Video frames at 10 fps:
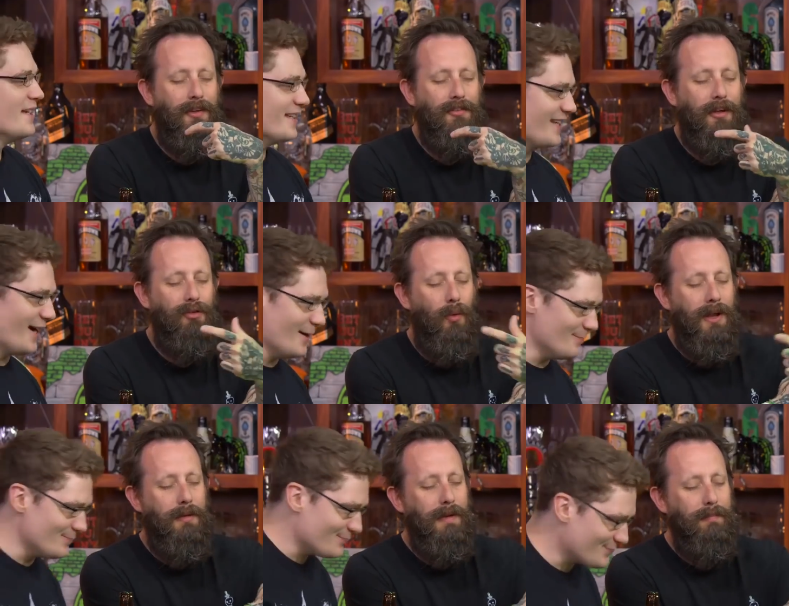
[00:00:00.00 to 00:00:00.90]
Speaker 1: There's like yep.
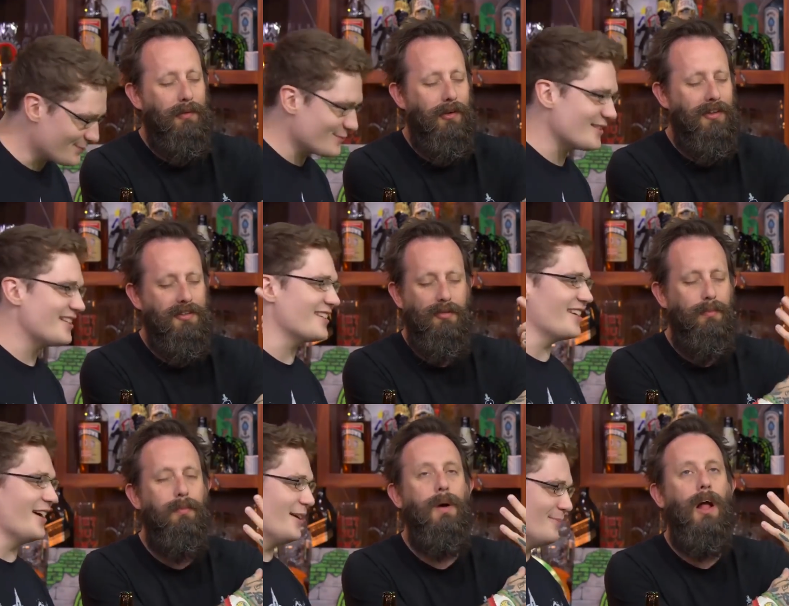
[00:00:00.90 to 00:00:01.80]
20 people. This is
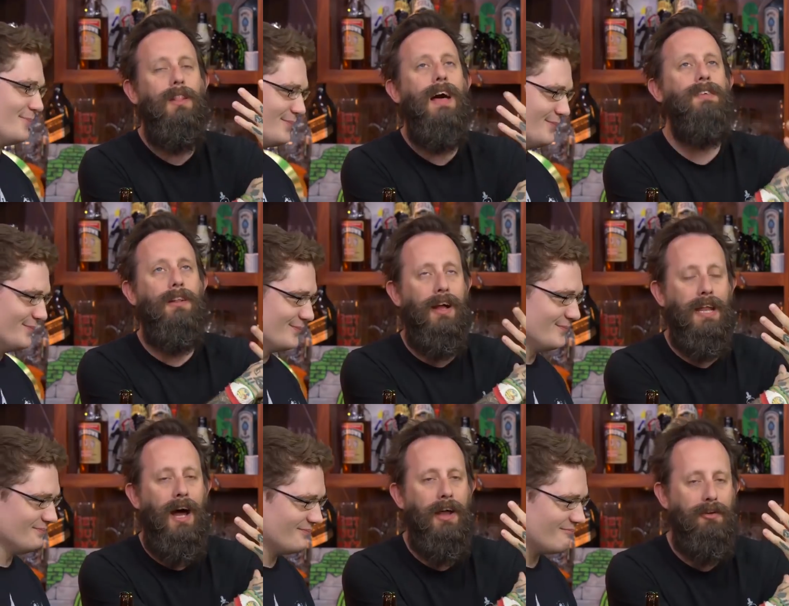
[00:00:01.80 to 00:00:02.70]
yep. 11 o'clock at
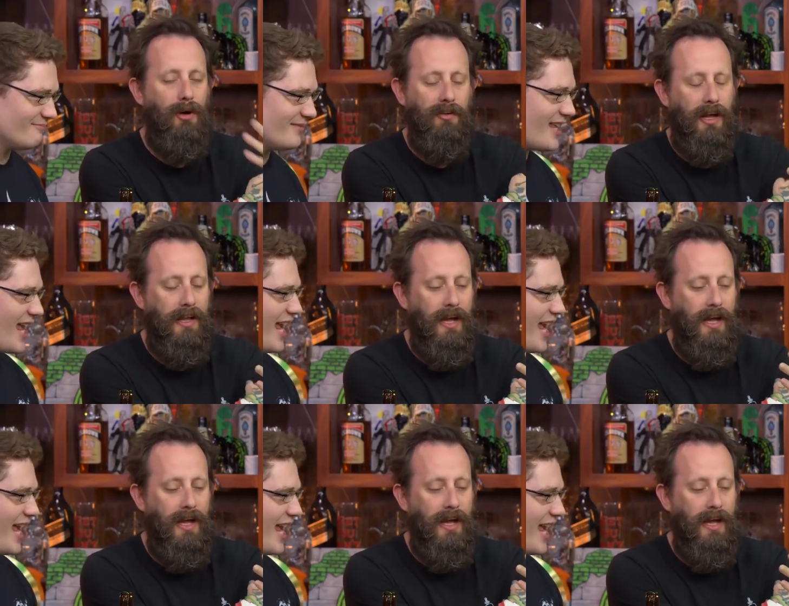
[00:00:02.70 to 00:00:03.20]
night or 12 o'clock